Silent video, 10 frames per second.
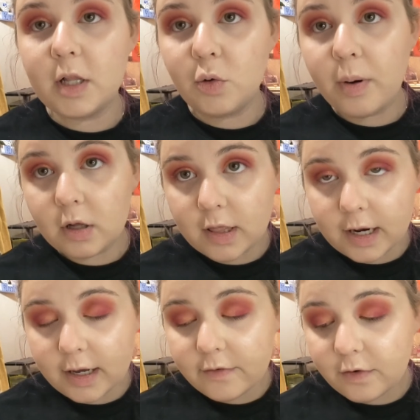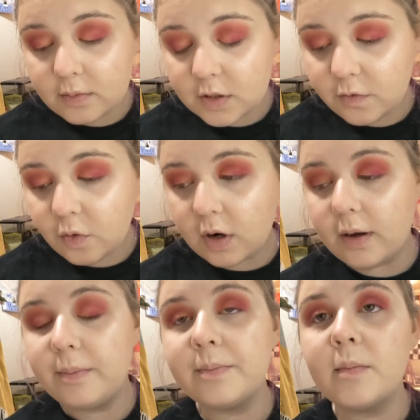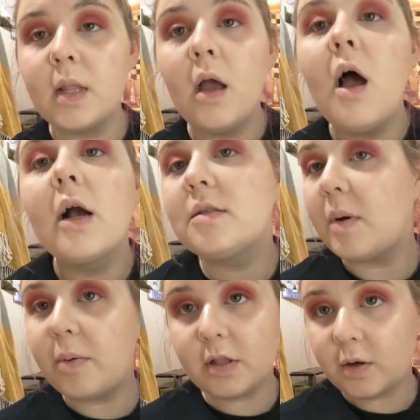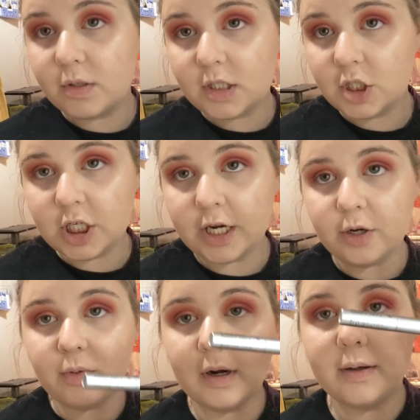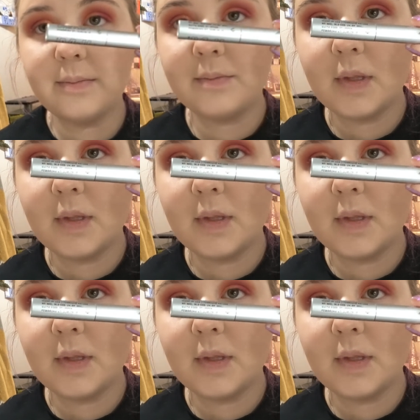little birthday gift from Sephora because my birthday was in January.